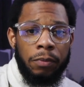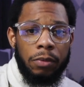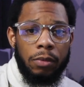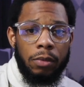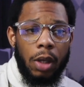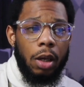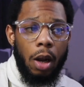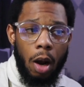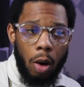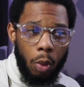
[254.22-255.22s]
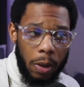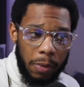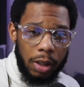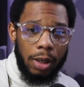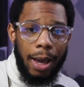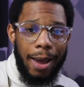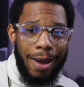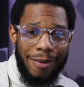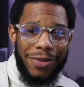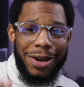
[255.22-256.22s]
And there are women that
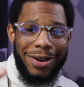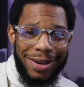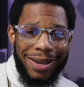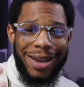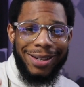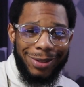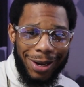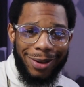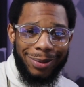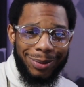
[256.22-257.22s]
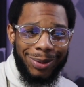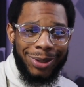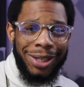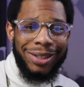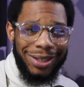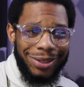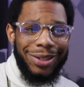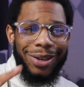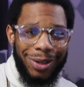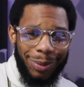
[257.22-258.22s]
have their dedicated channels teaching
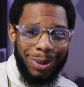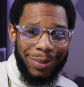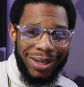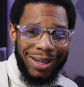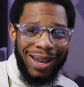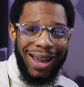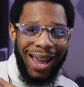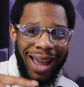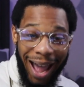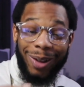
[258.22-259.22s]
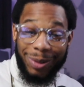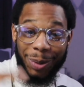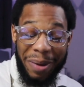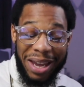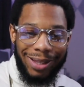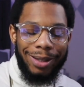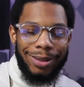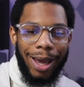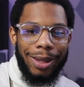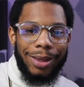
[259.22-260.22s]
other women how to make these
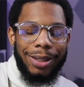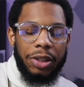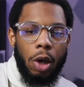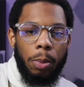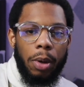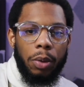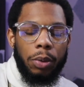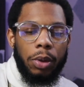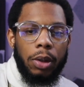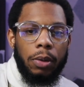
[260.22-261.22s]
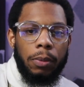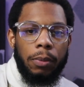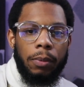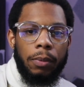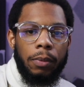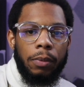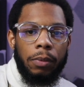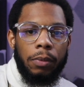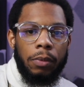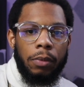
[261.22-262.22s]
athletes go broke.
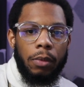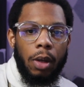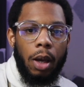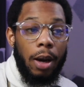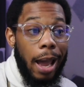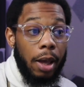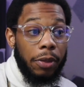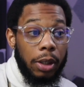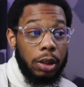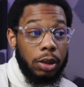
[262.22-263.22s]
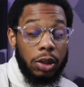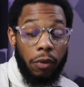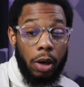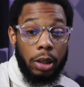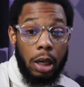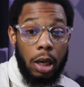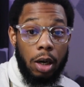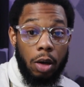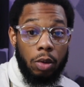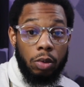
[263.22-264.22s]
And athletes, as far as I know,